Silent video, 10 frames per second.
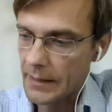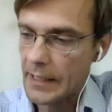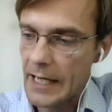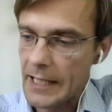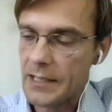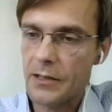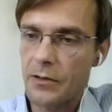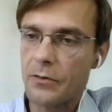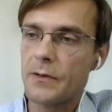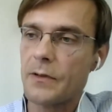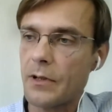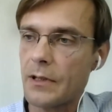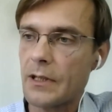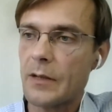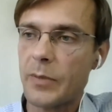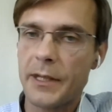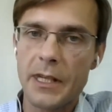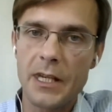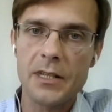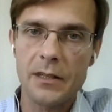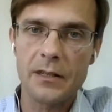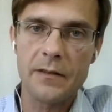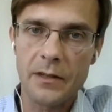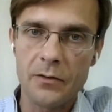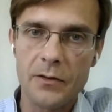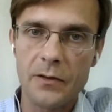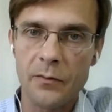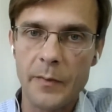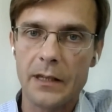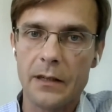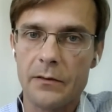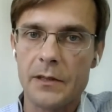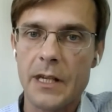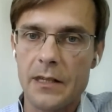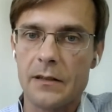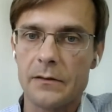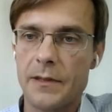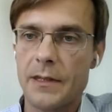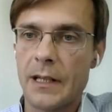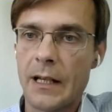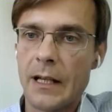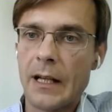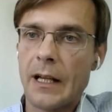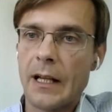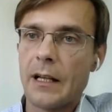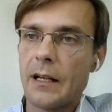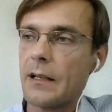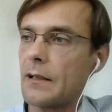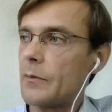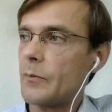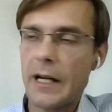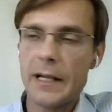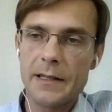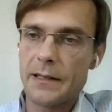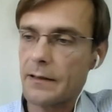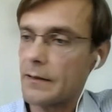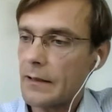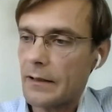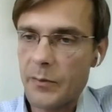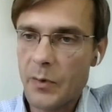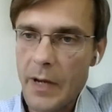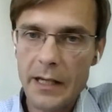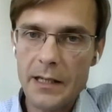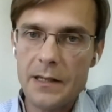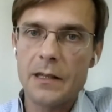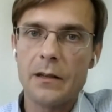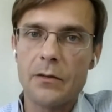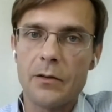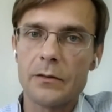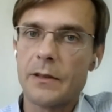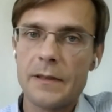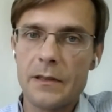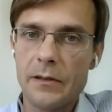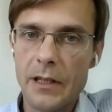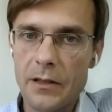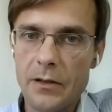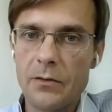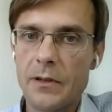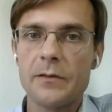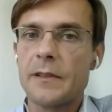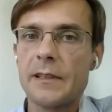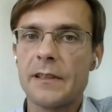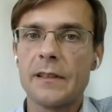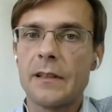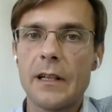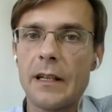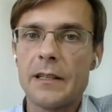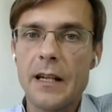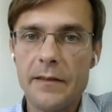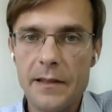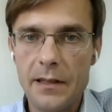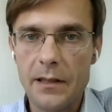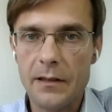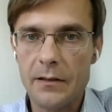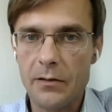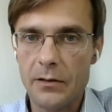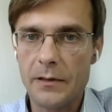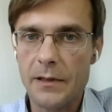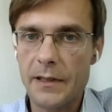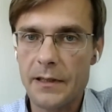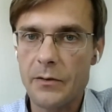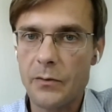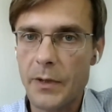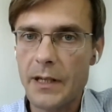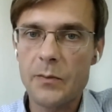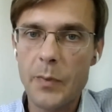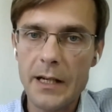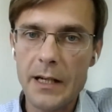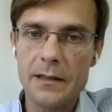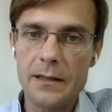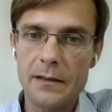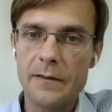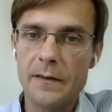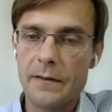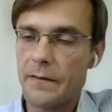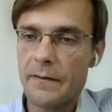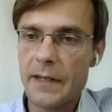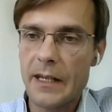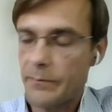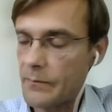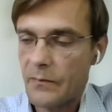attitudes on application and the use of market credentials by labor market stakeholders, trade unions, and other stakeholders. And we expect the